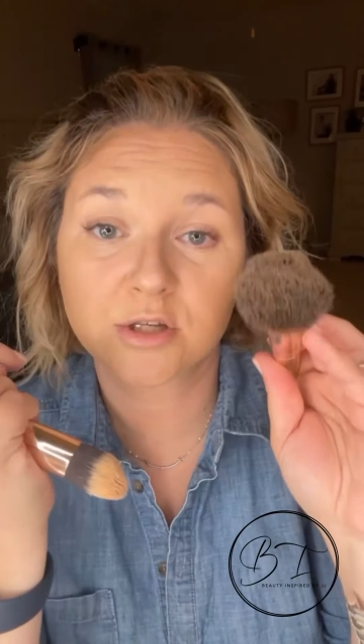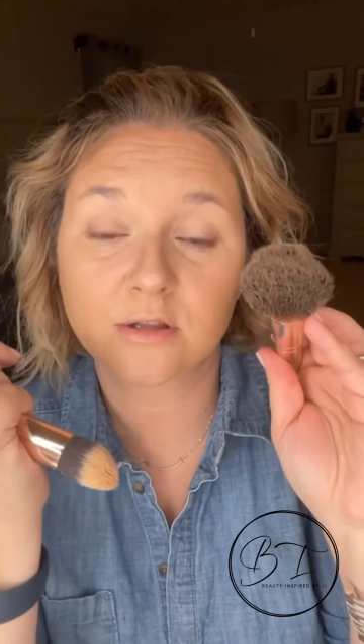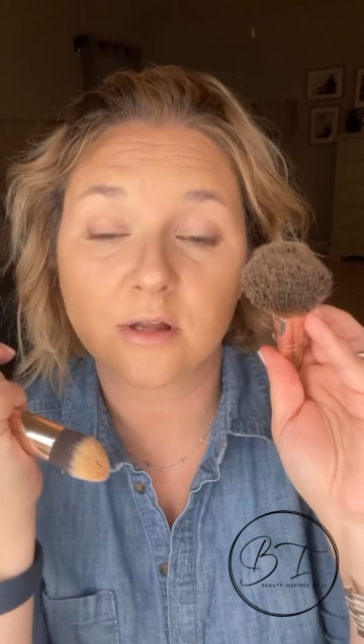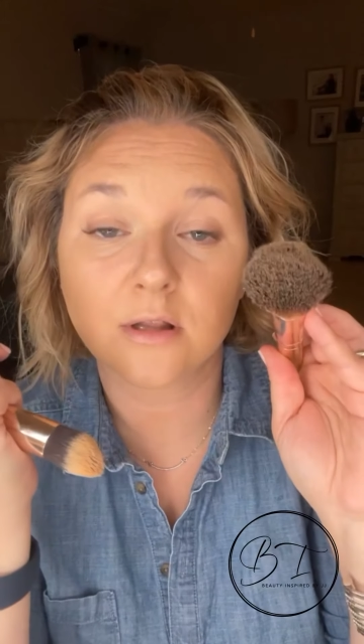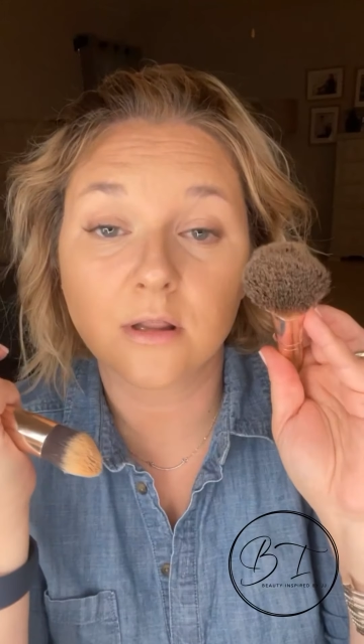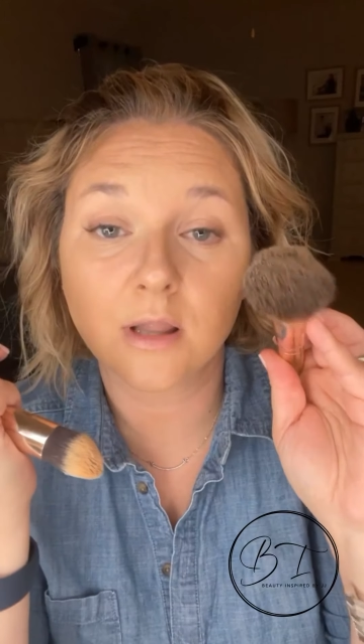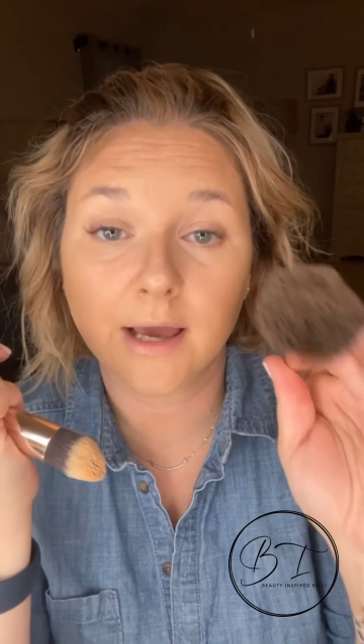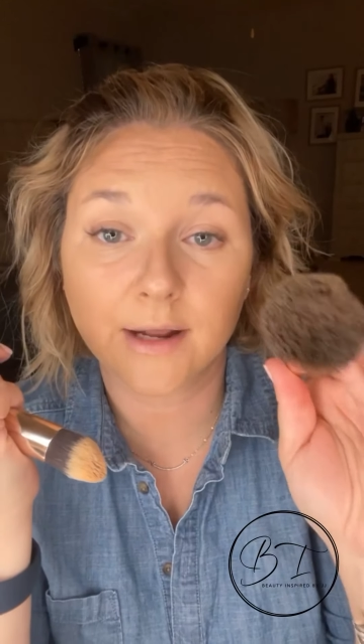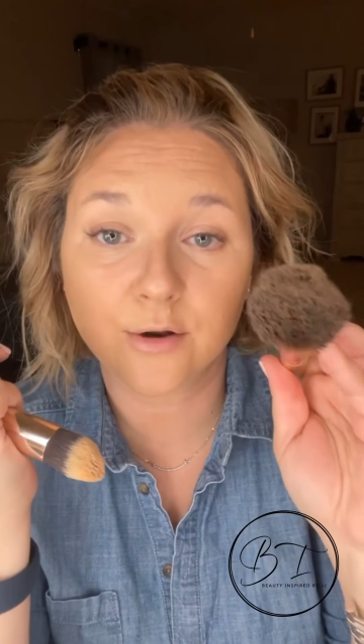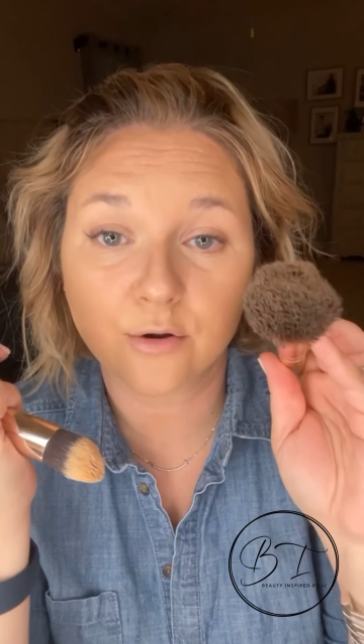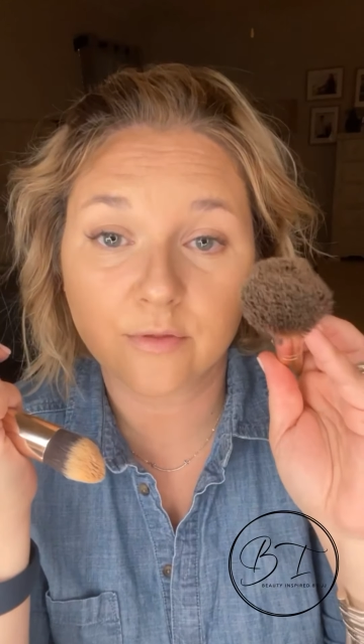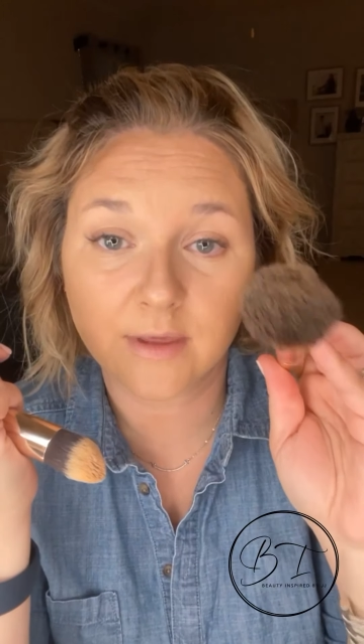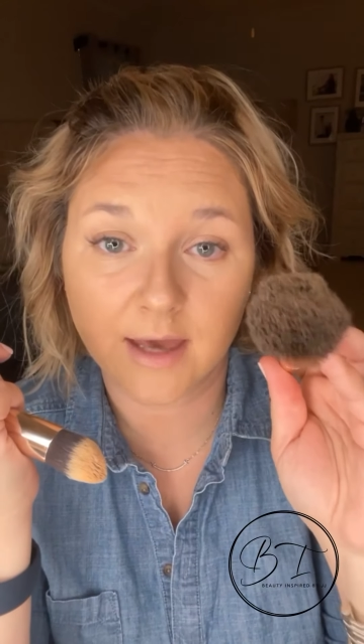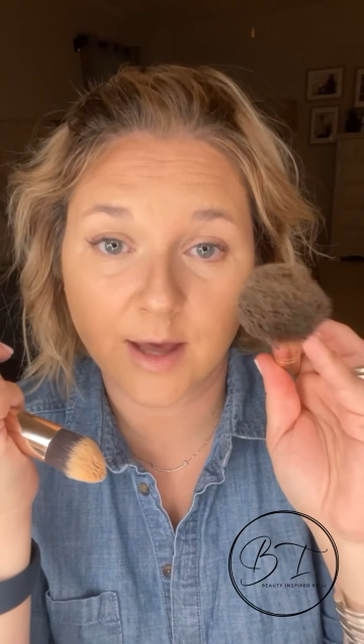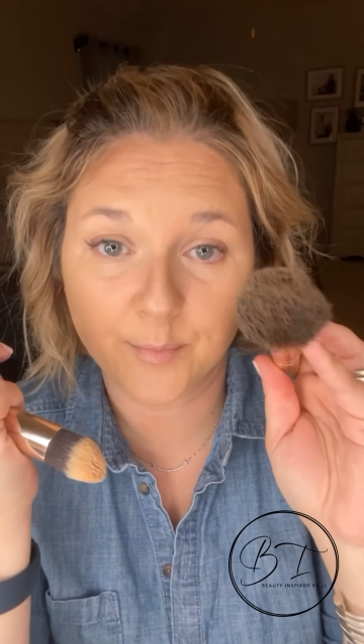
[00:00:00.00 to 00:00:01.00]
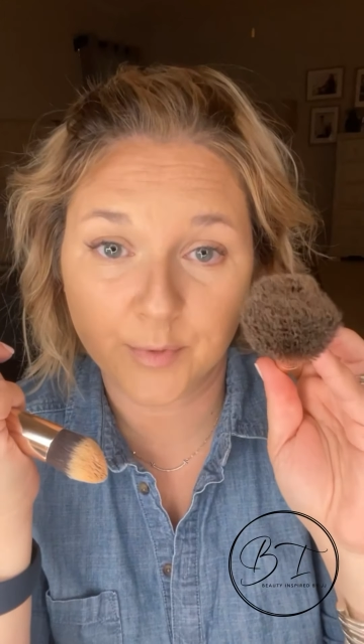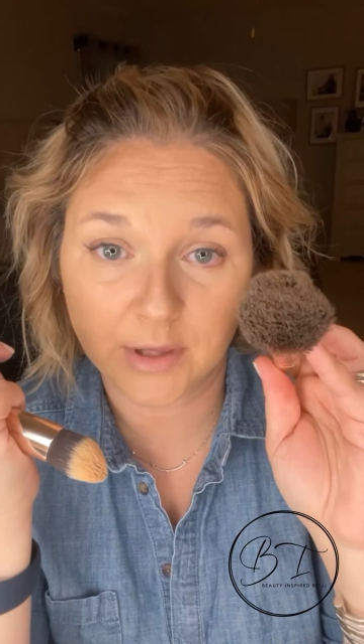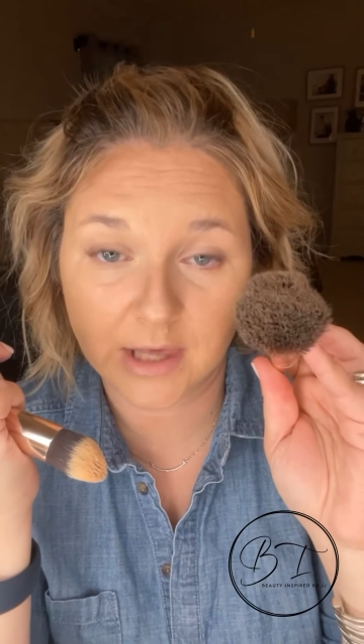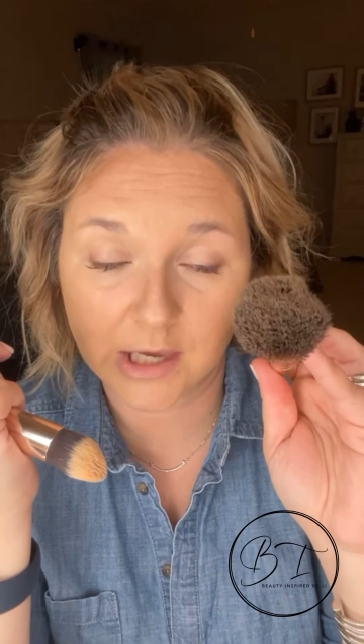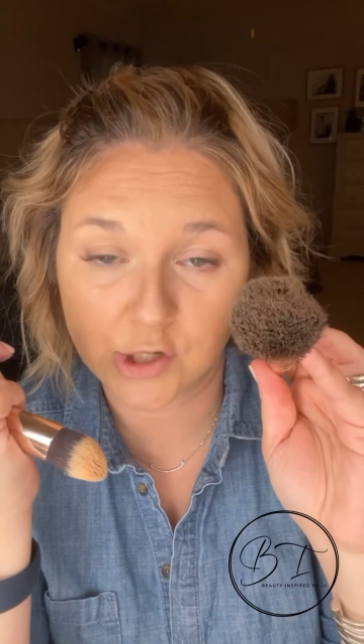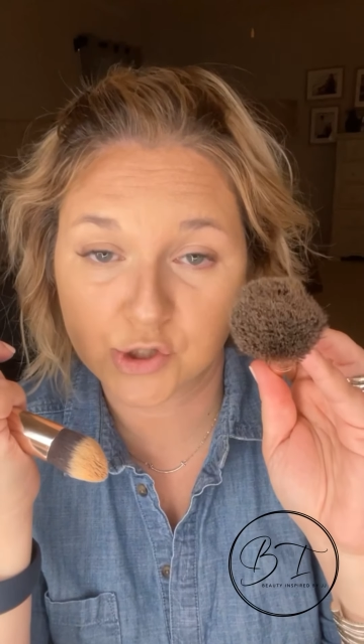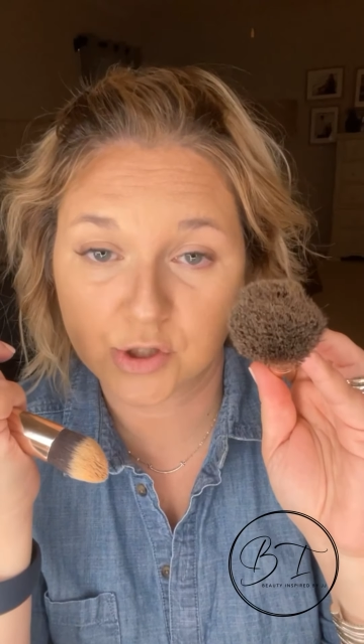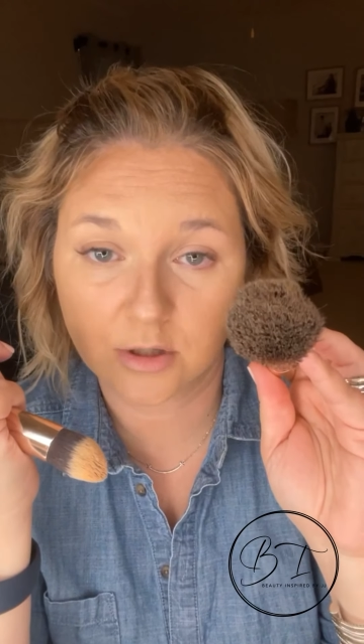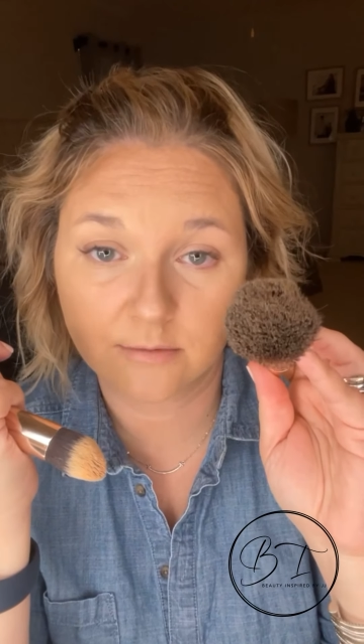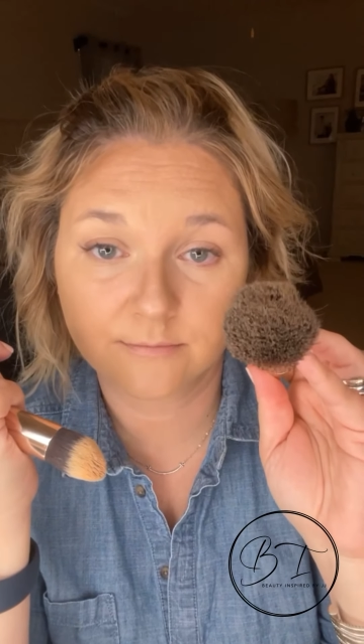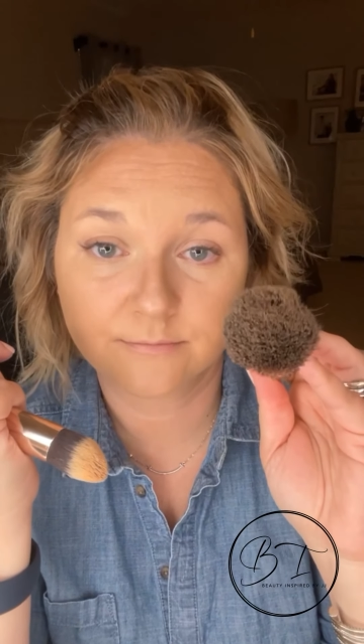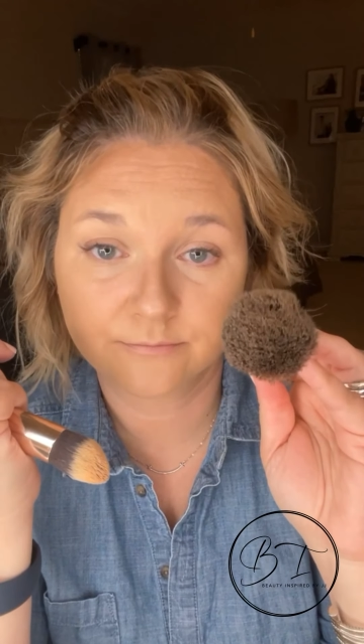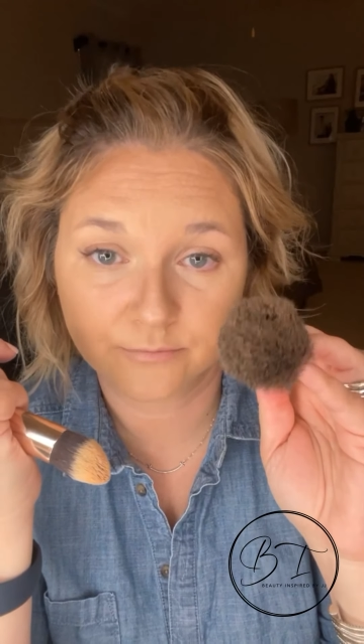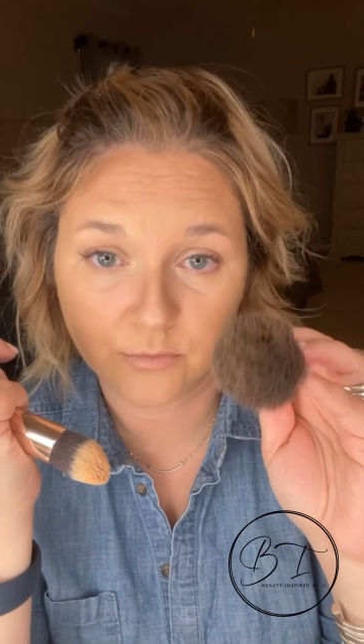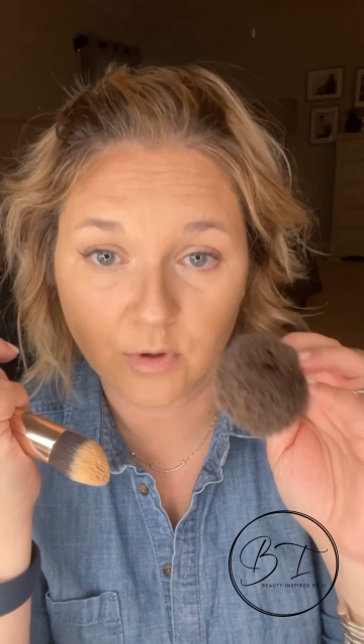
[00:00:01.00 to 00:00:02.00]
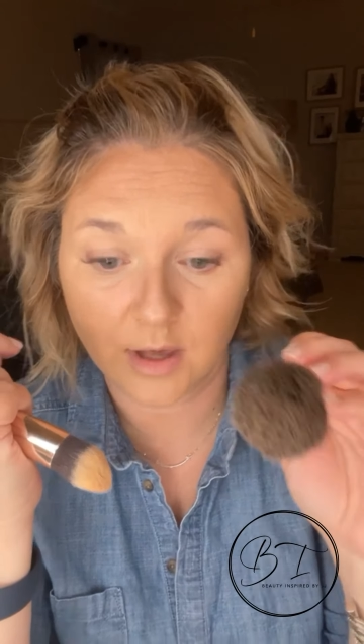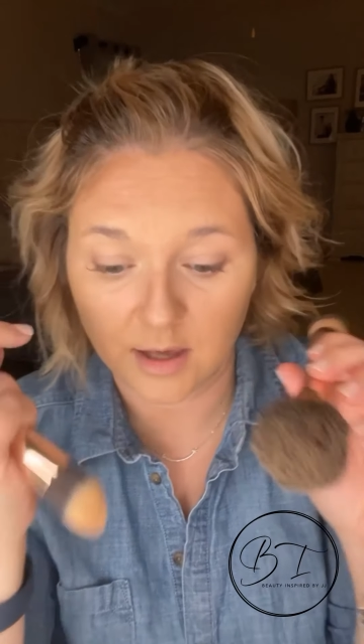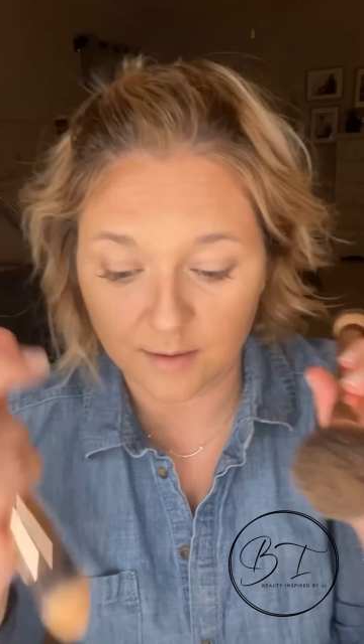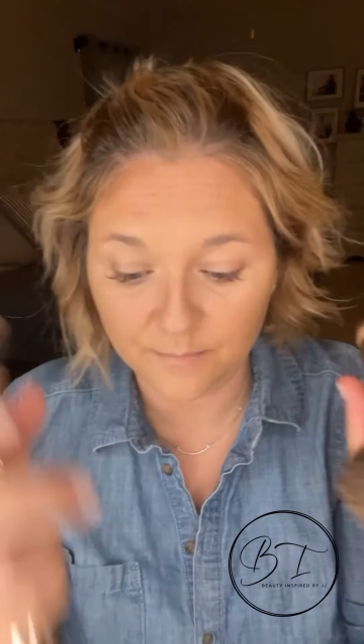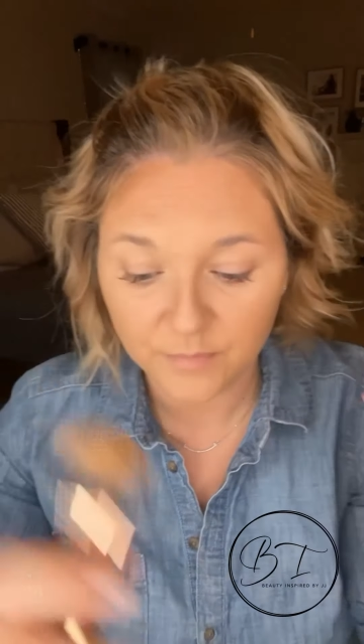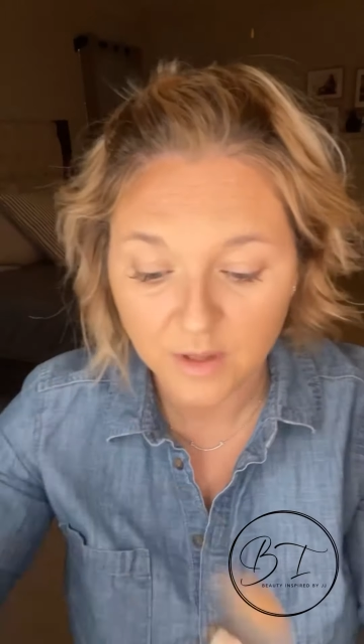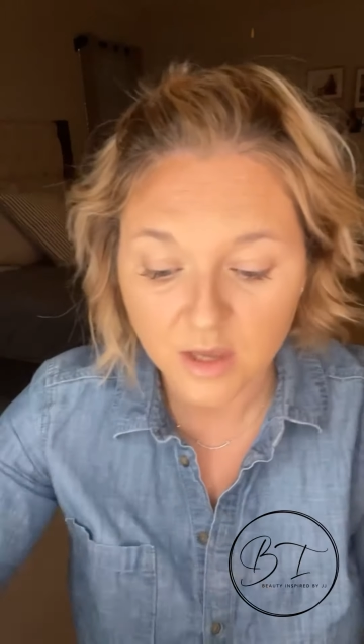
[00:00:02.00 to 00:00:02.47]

the lighter the application. Okay,